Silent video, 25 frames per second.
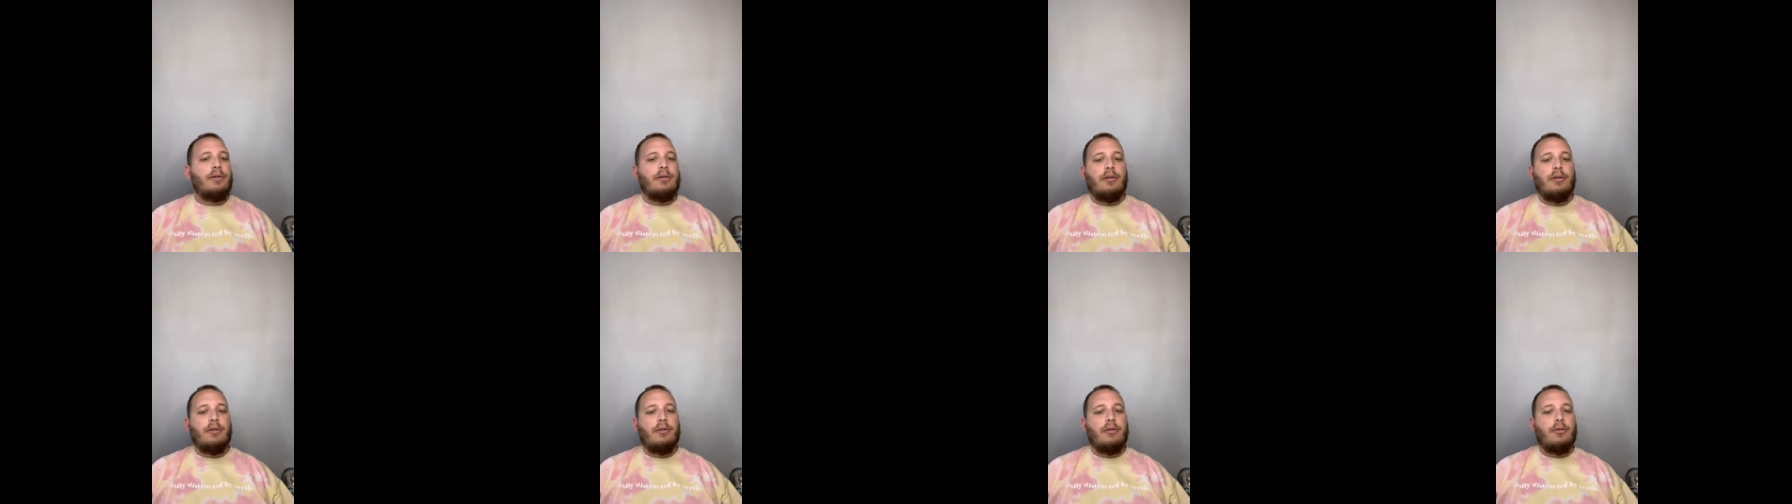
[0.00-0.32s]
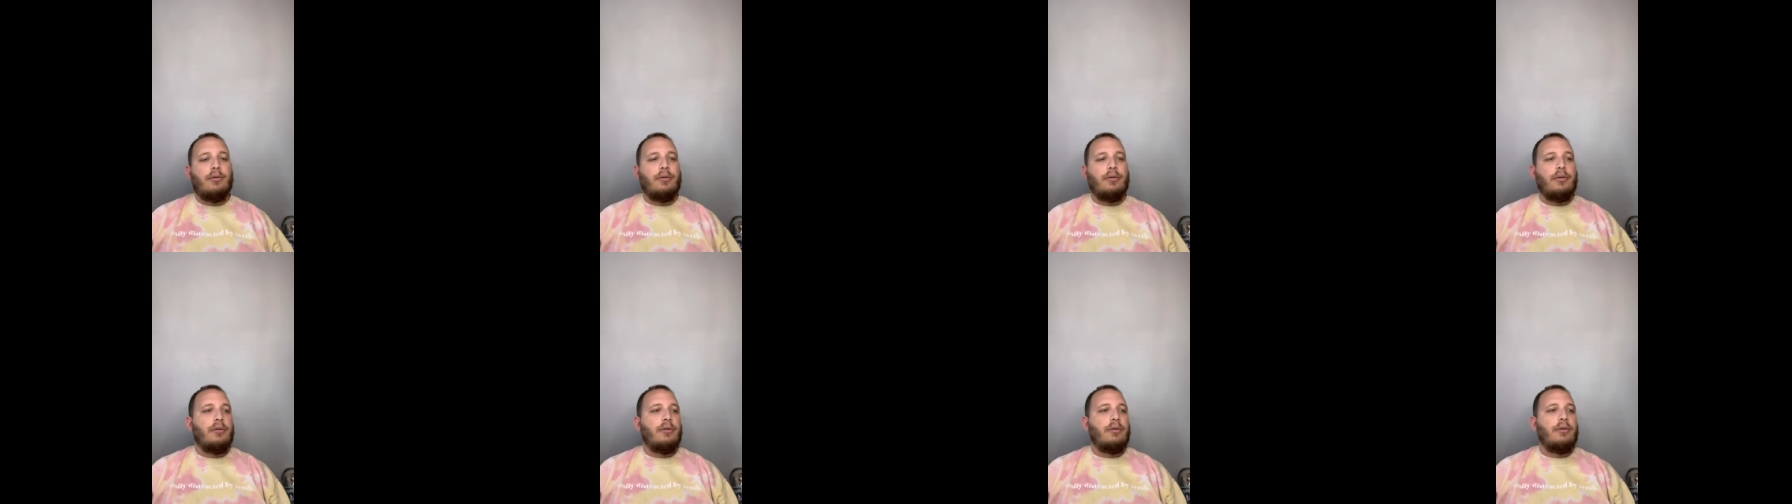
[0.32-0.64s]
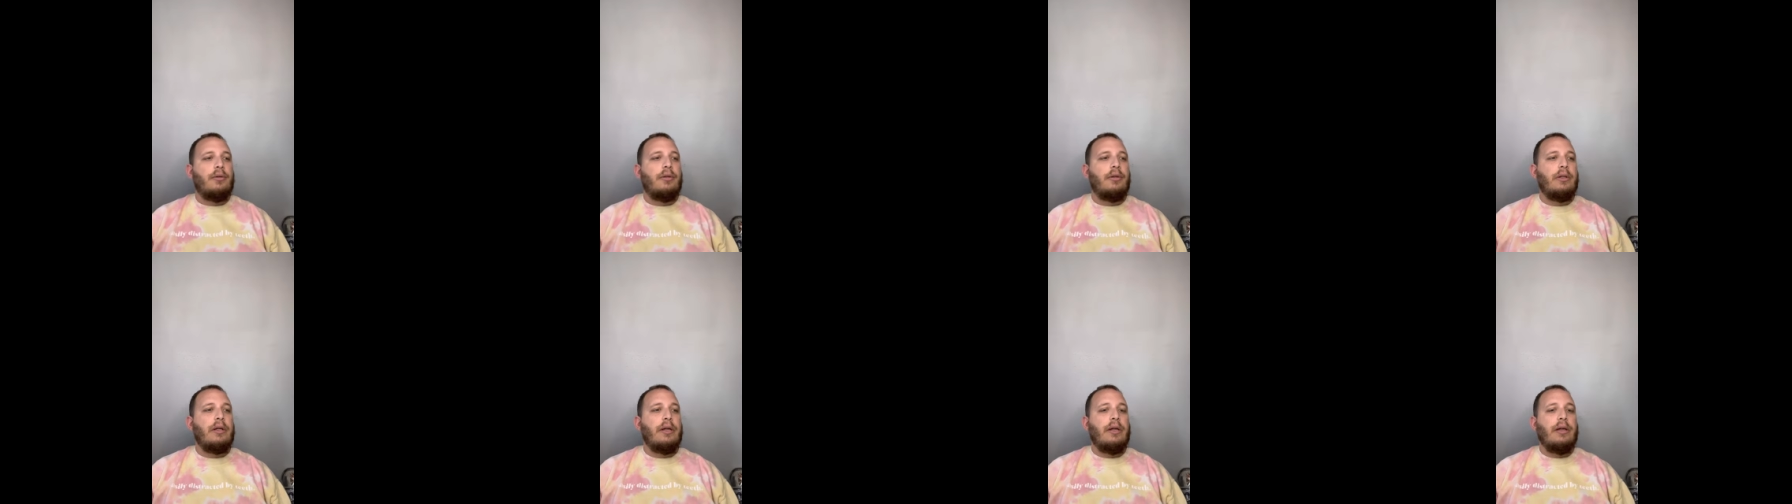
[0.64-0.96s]
you know, and
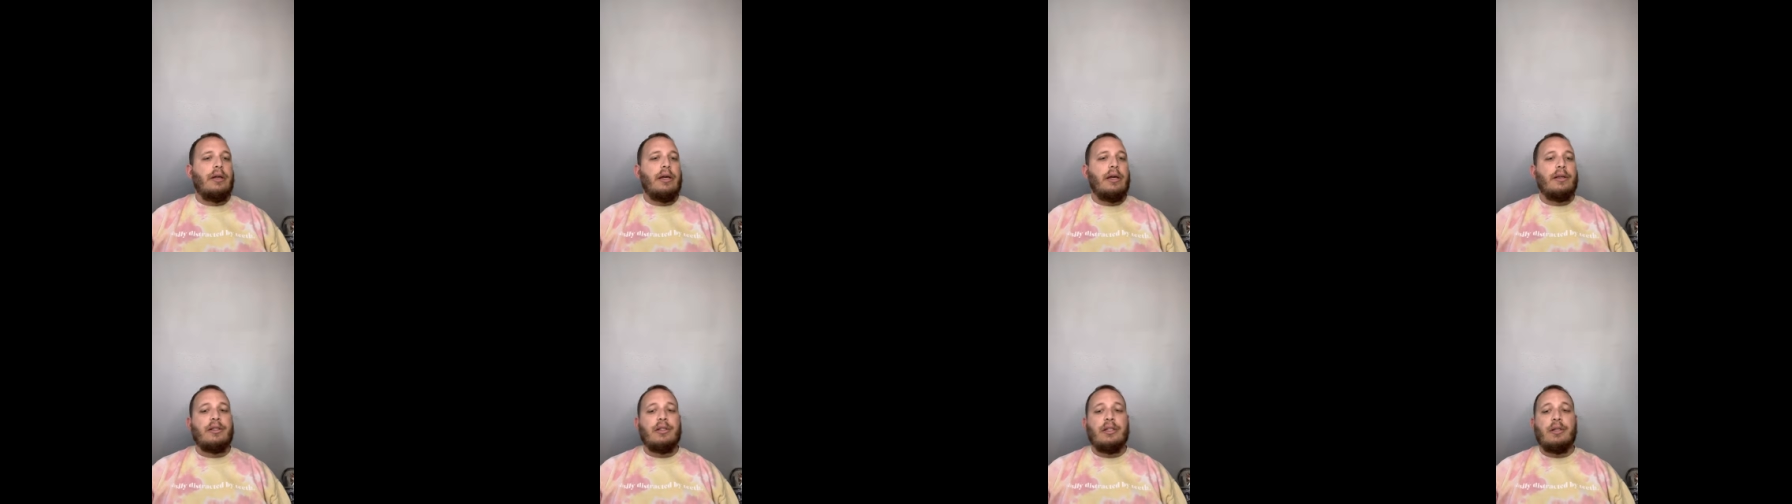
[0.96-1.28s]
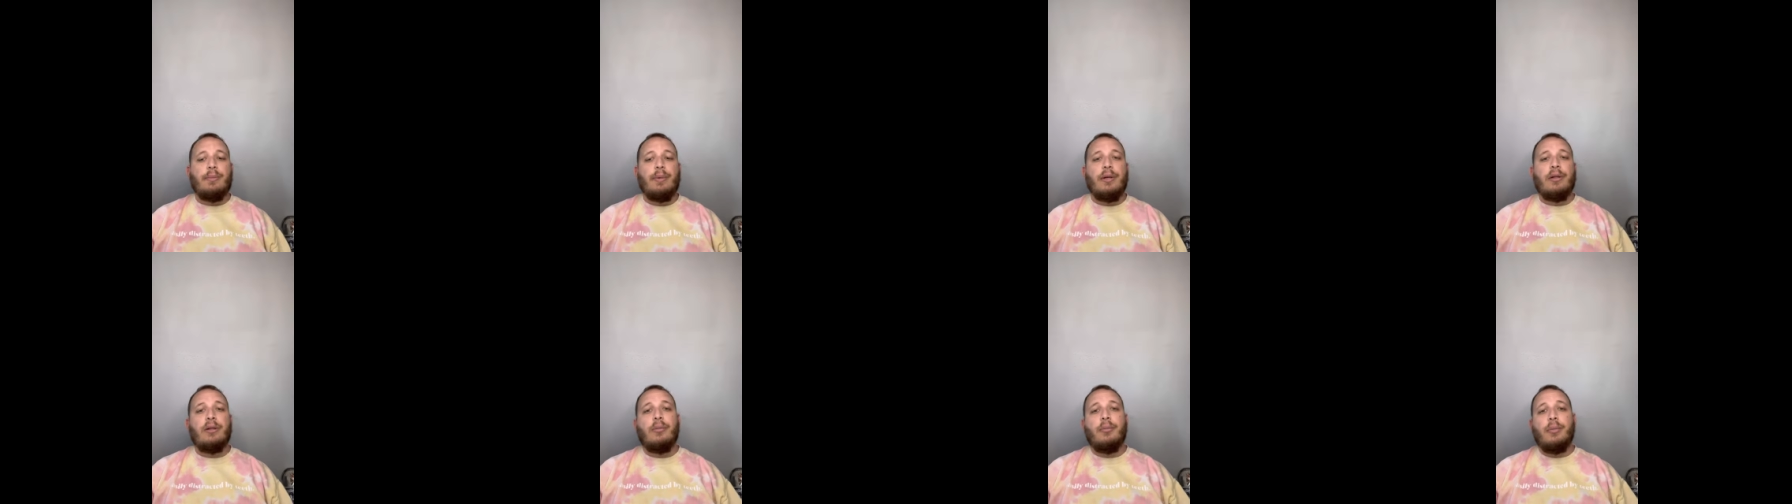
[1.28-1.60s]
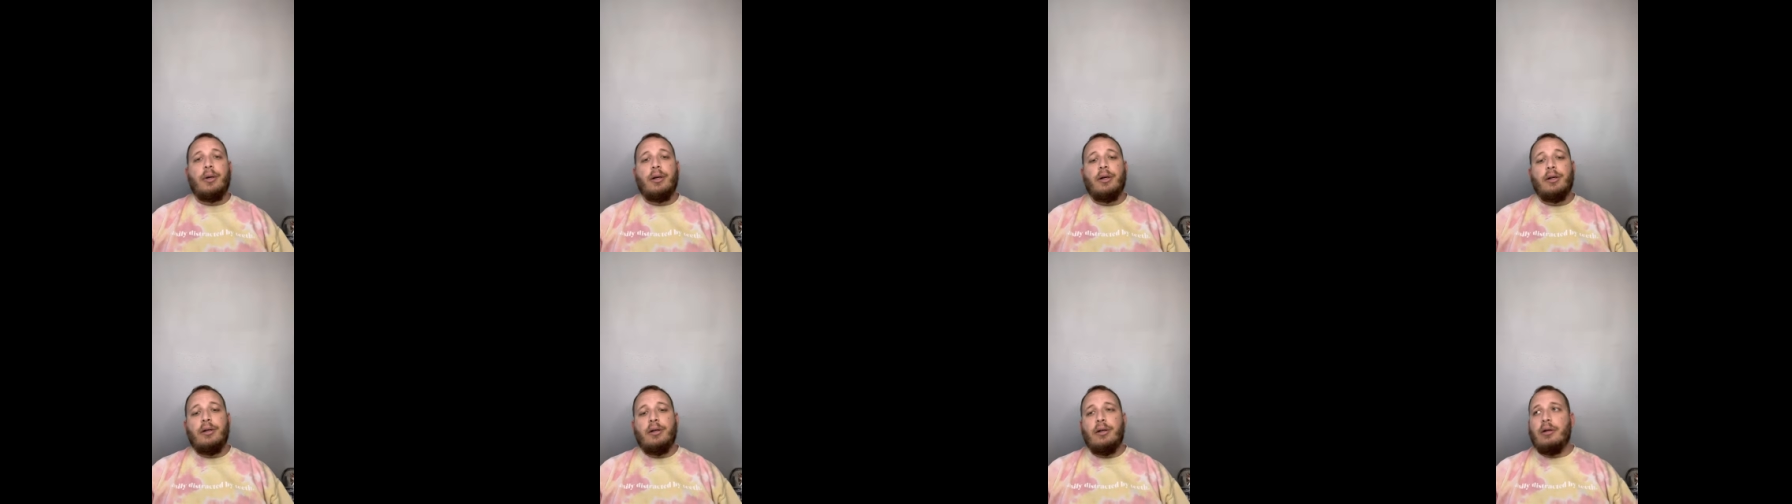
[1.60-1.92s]
not actually spend the
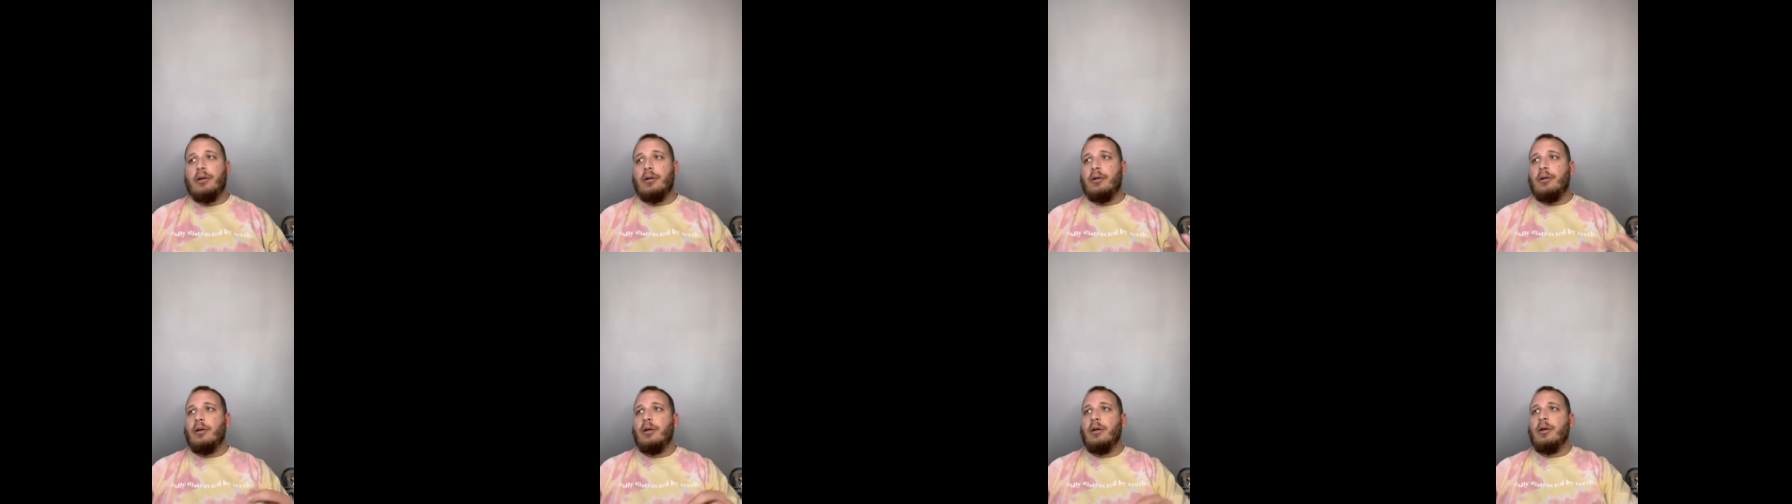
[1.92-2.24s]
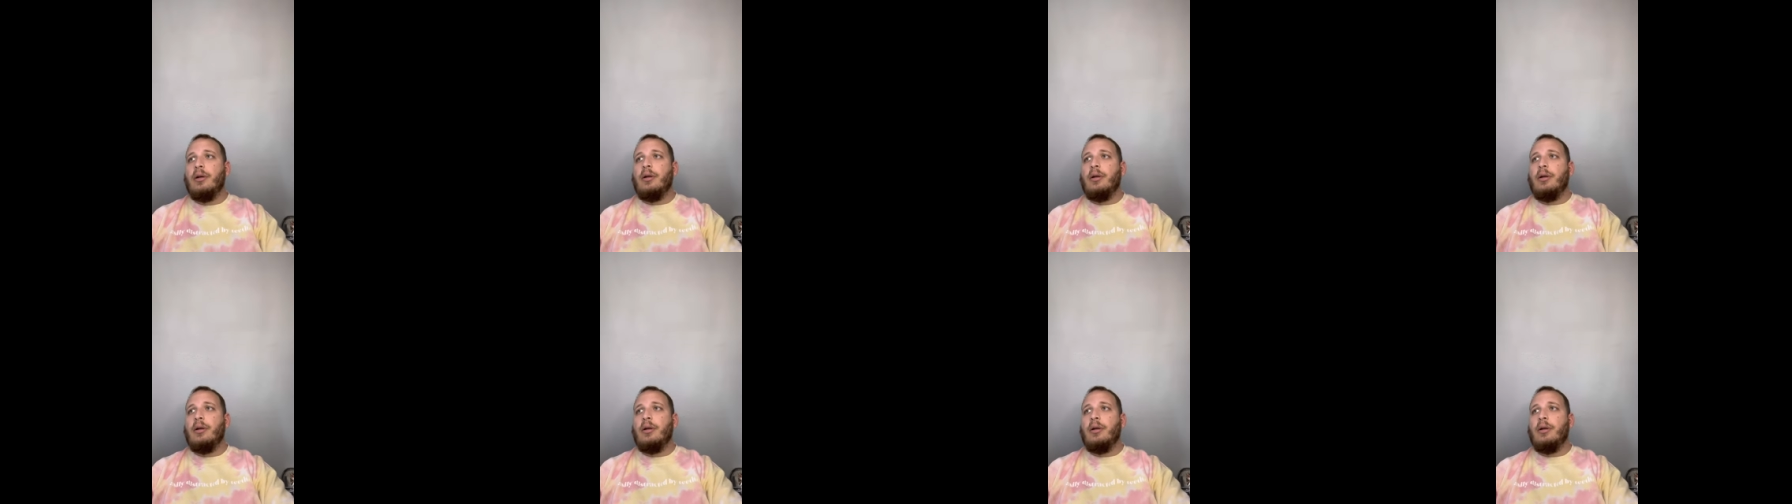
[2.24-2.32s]
money and